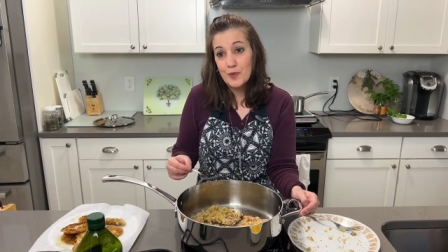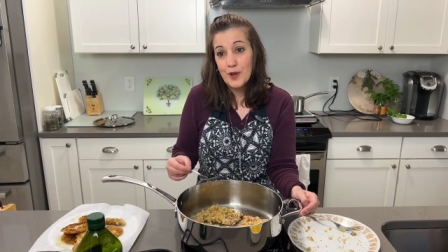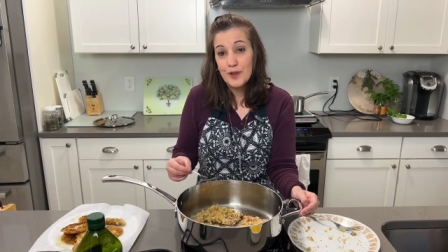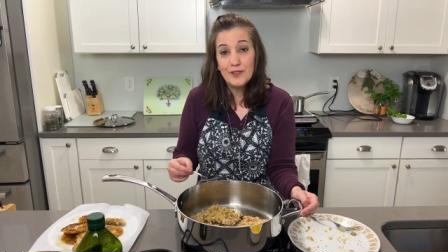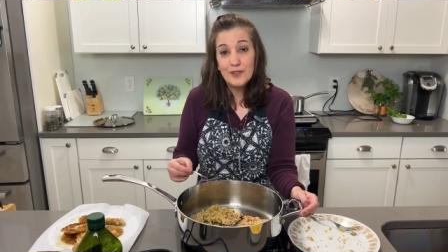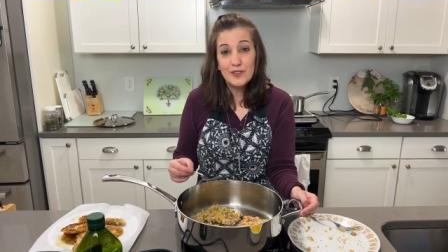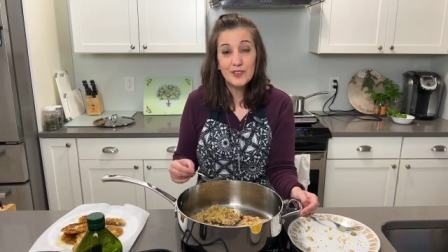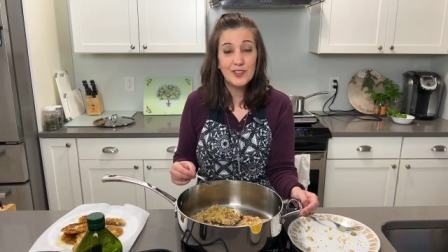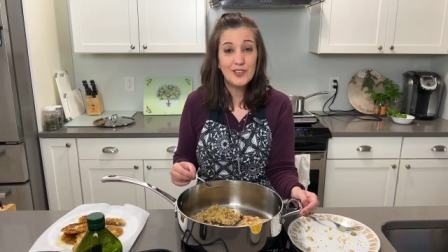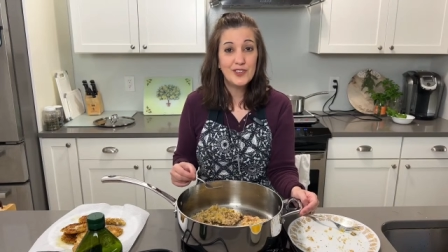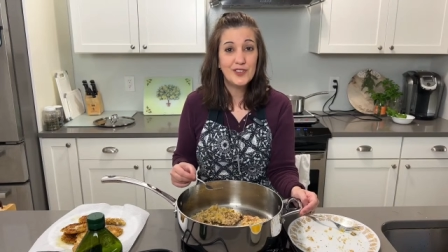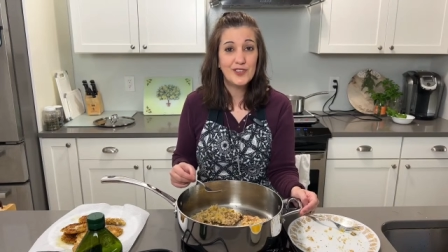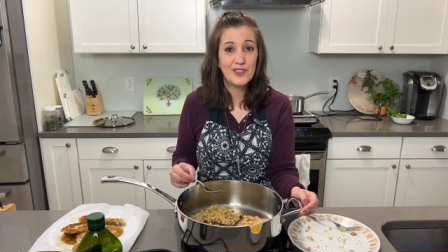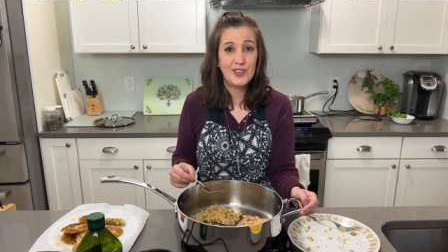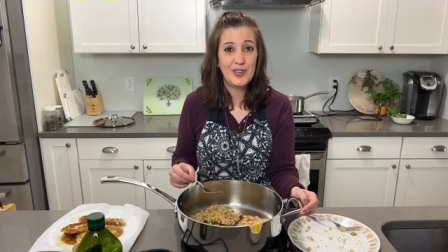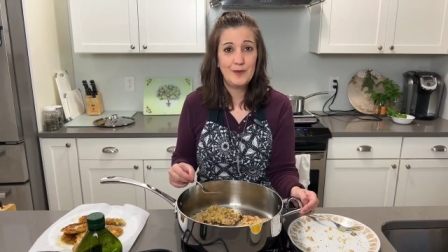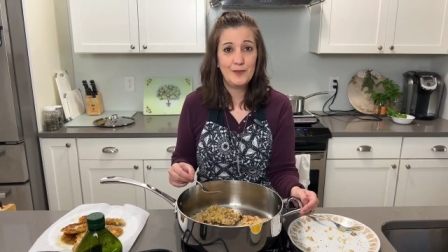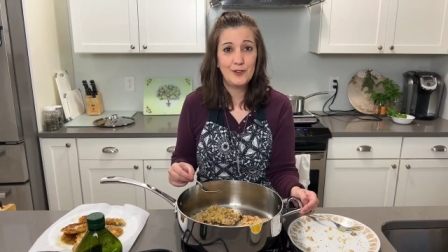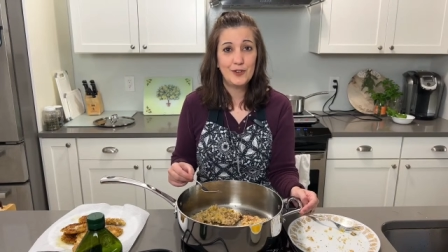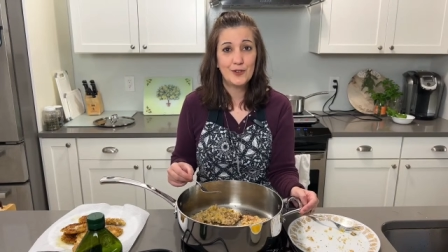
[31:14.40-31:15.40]
I oh, see the
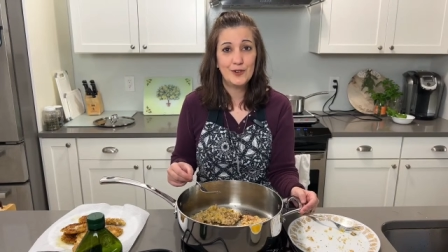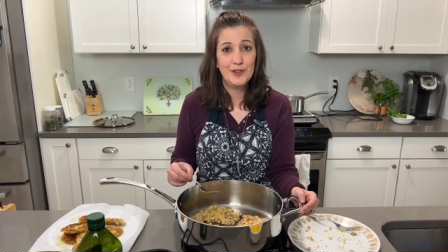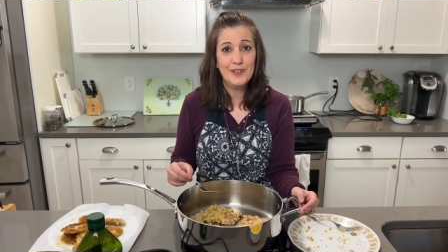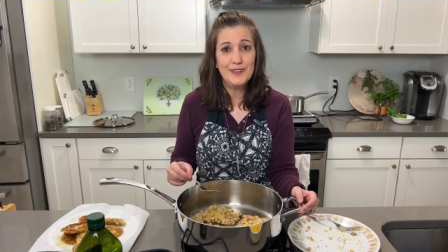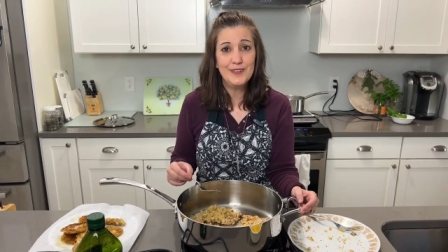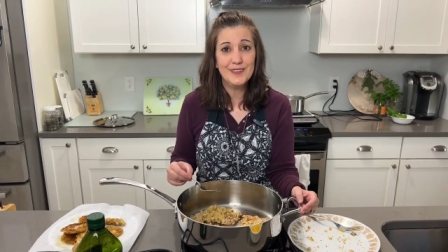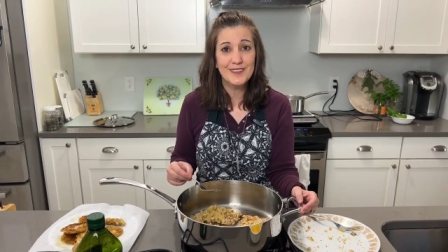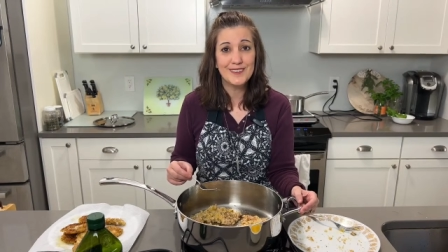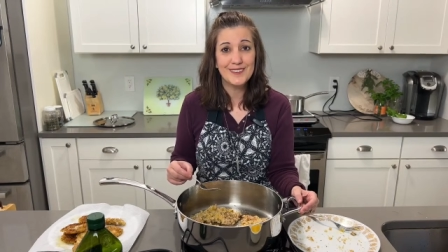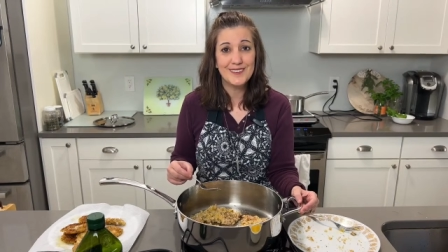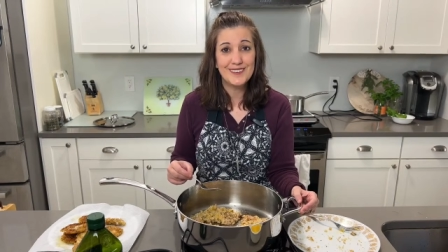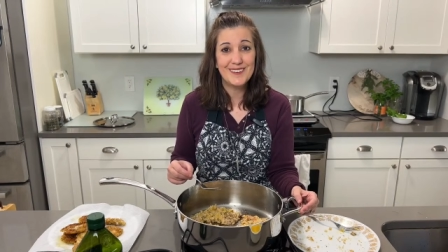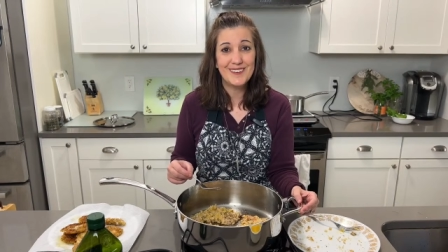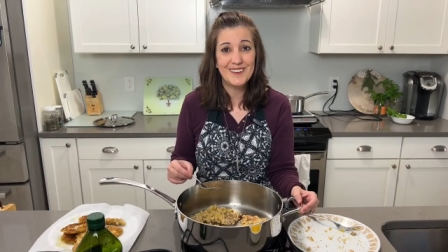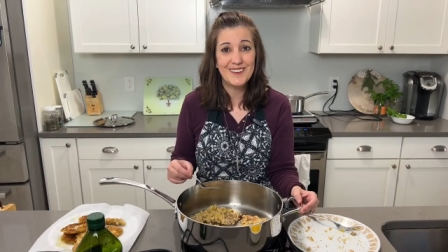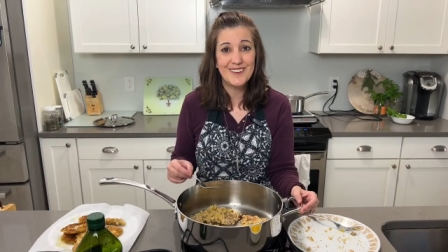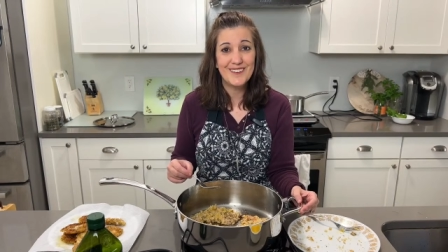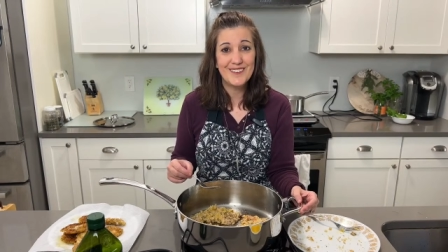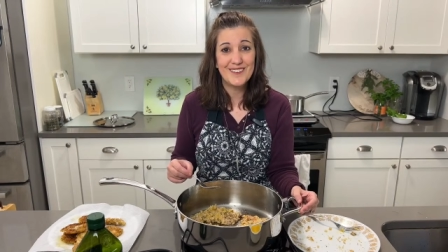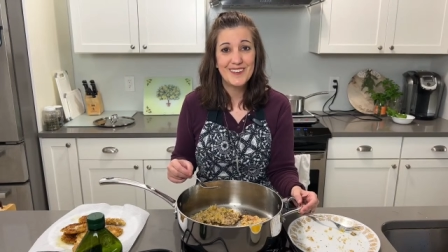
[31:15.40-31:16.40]
same trees. You
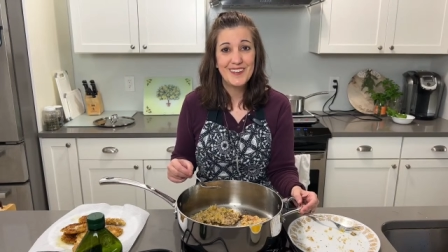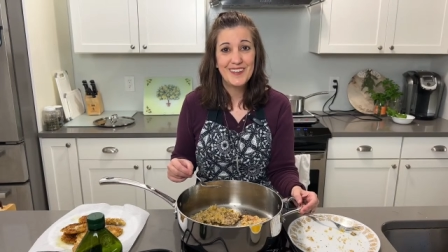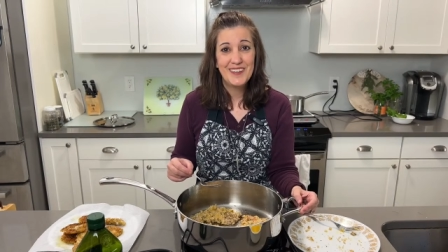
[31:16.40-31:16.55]
know,